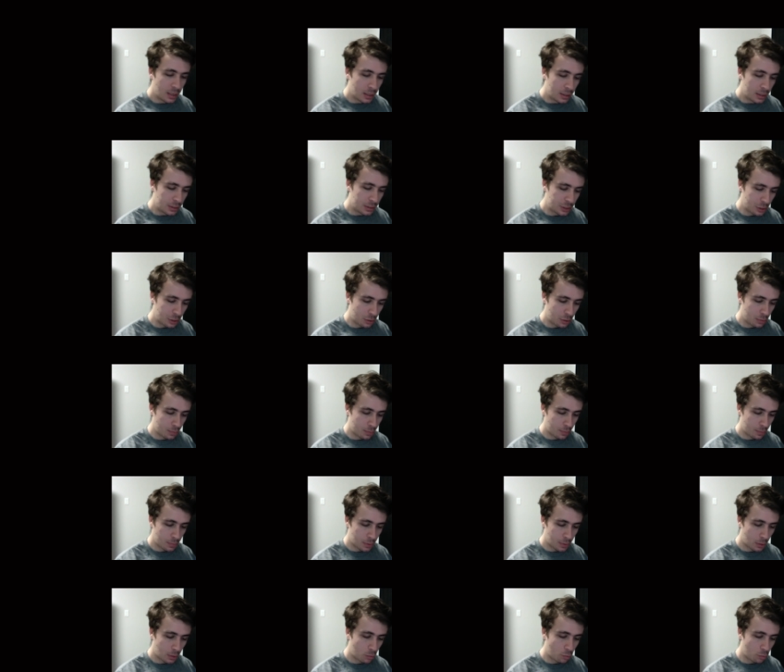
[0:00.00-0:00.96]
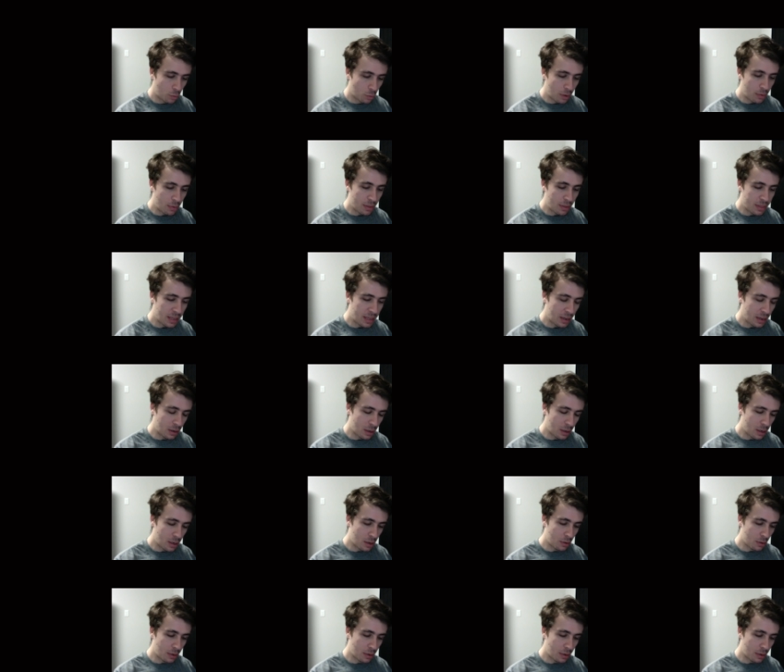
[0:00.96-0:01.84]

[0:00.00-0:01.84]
So we would think, oh,